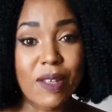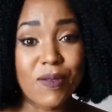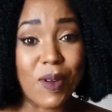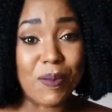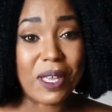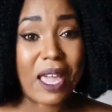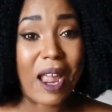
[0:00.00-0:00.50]

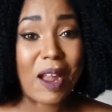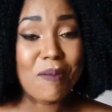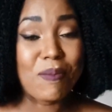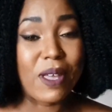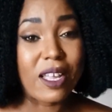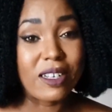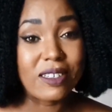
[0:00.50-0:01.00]
from the
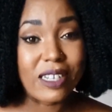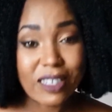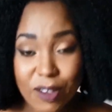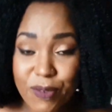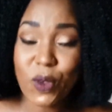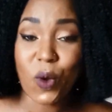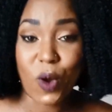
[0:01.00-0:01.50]
Caribbean and
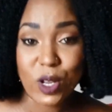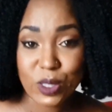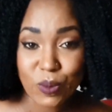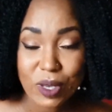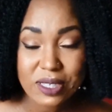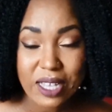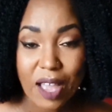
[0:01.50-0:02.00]
of course
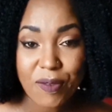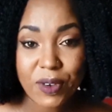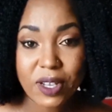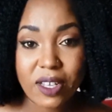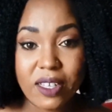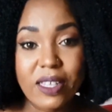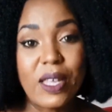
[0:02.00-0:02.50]
West
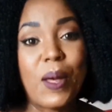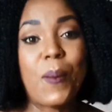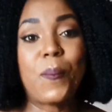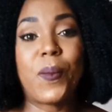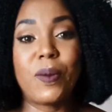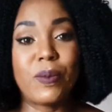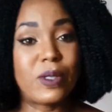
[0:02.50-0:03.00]
Africa,
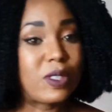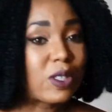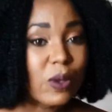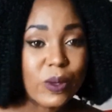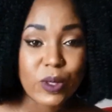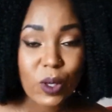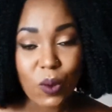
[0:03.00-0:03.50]
but
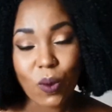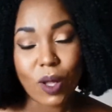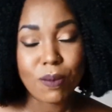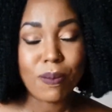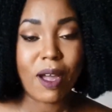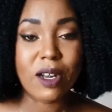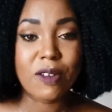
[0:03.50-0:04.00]
don't know
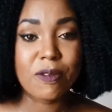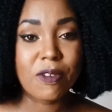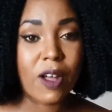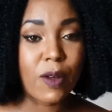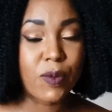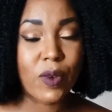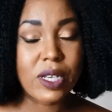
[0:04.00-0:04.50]
what part
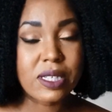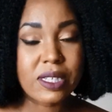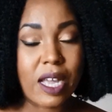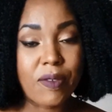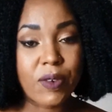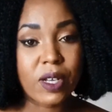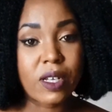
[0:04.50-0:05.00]
of West
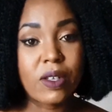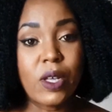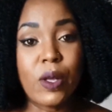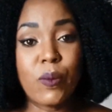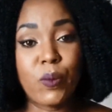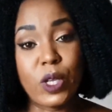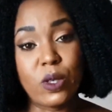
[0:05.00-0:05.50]
Africa.
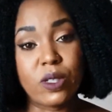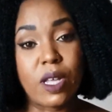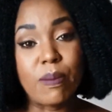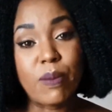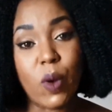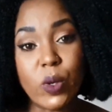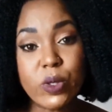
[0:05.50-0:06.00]
We know that
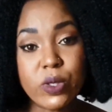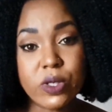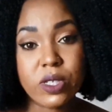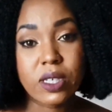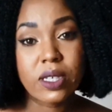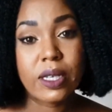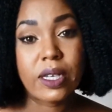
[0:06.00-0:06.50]

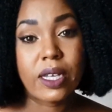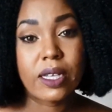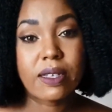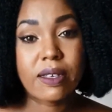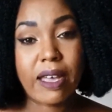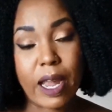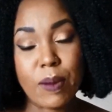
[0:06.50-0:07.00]
most
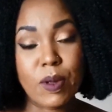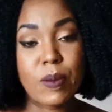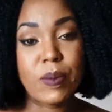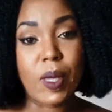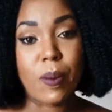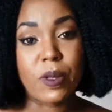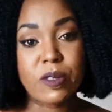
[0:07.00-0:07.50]
Caribbean
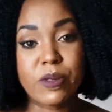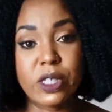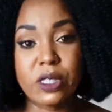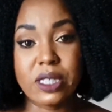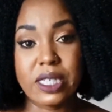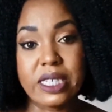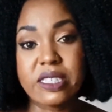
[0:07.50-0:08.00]
people,
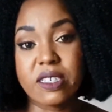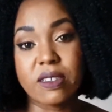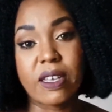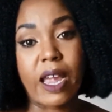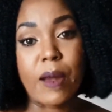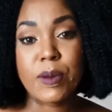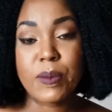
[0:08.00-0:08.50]
especially the Eastern
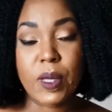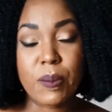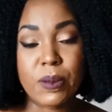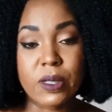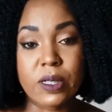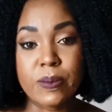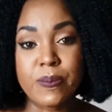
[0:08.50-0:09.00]
Caribbean
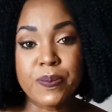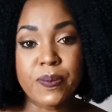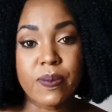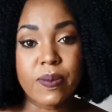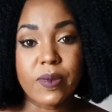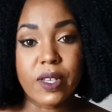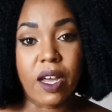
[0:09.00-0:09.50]
people,
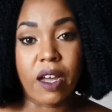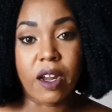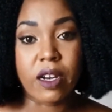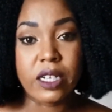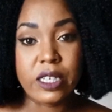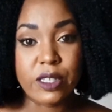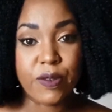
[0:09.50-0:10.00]
are
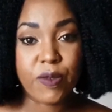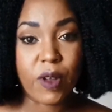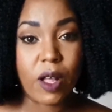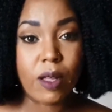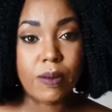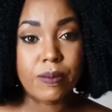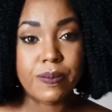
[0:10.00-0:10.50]
either
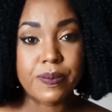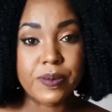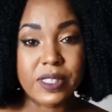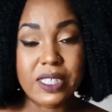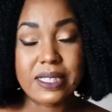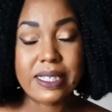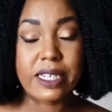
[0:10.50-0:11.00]

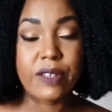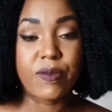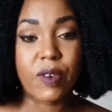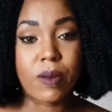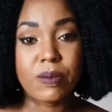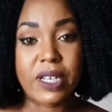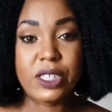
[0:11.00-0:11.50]
descended
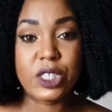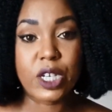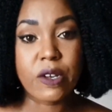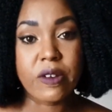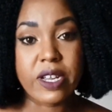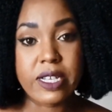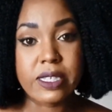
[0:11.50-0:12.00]
from
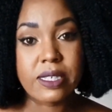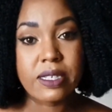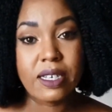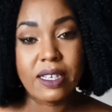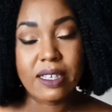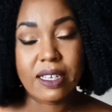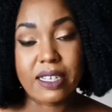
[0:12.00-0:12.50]
Nigerians,
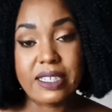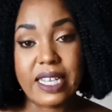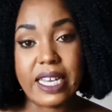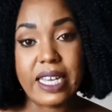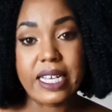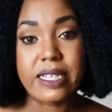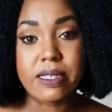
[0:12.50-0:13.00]

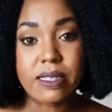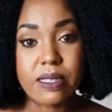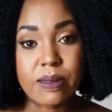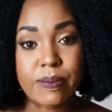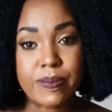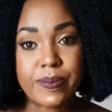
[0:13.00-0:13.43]
Ghanaians,